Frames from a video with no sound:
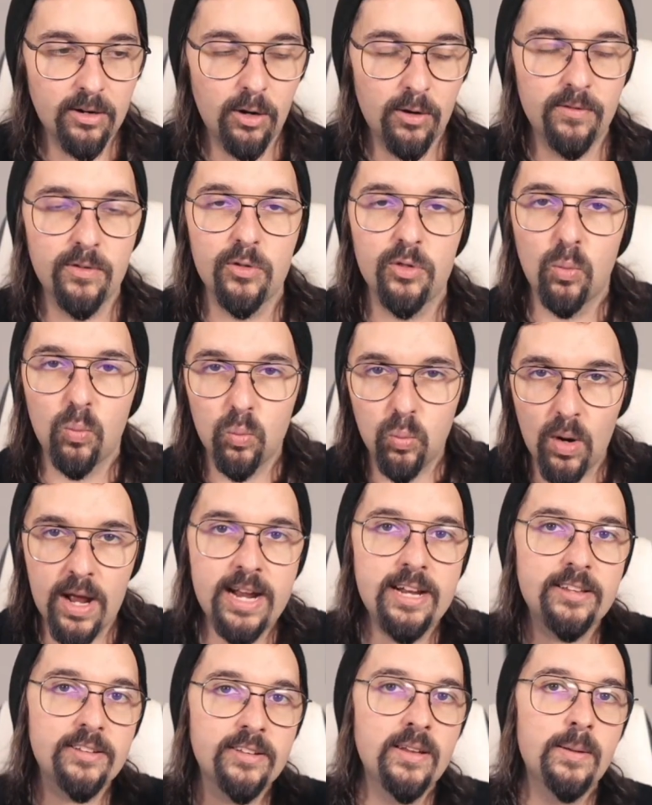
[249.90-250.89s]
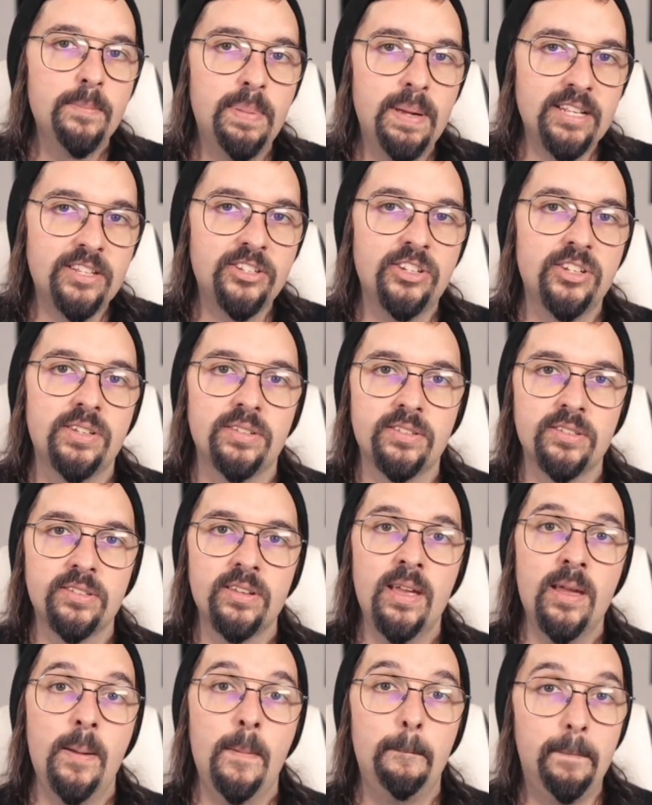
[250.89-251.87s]
over the right pitches.
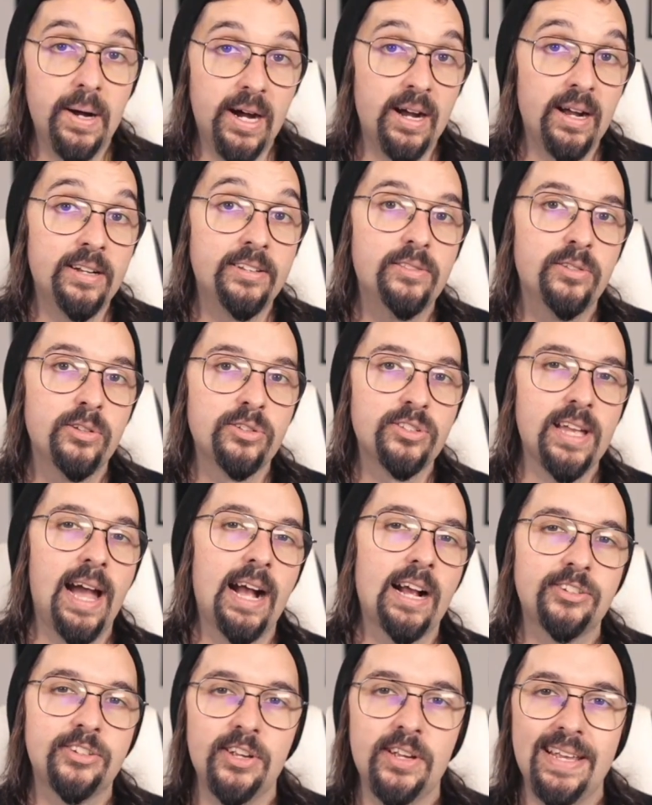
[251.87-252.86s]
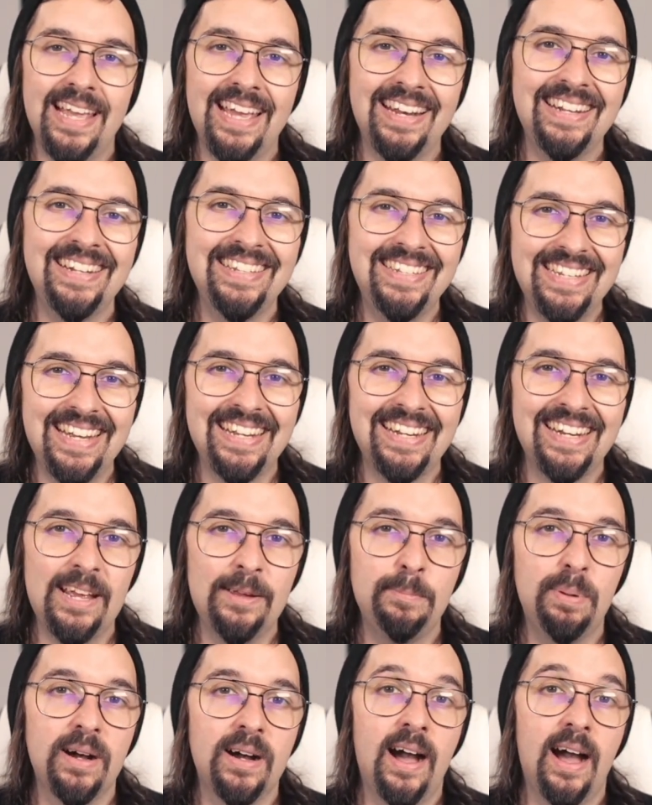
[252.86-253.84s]
But there's actually hidden DNA
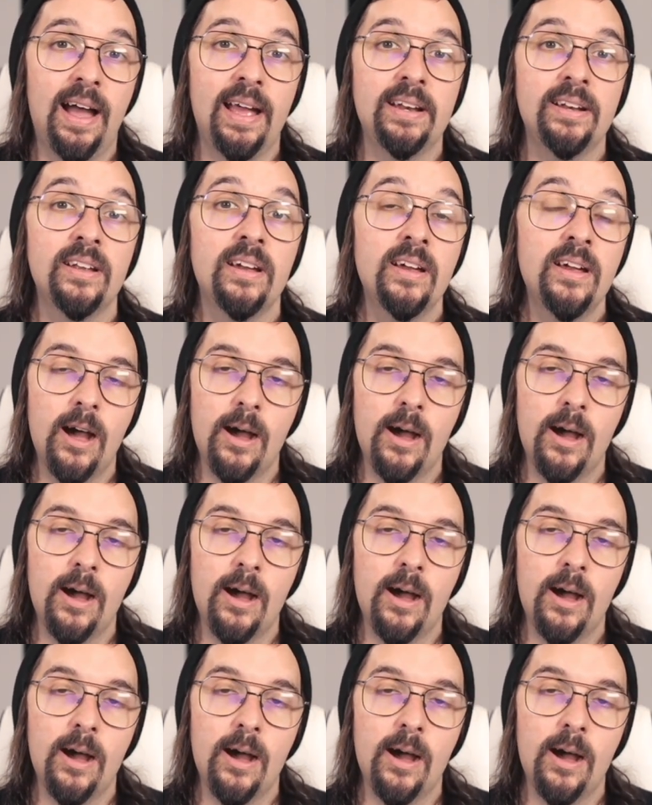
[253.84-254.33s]
behind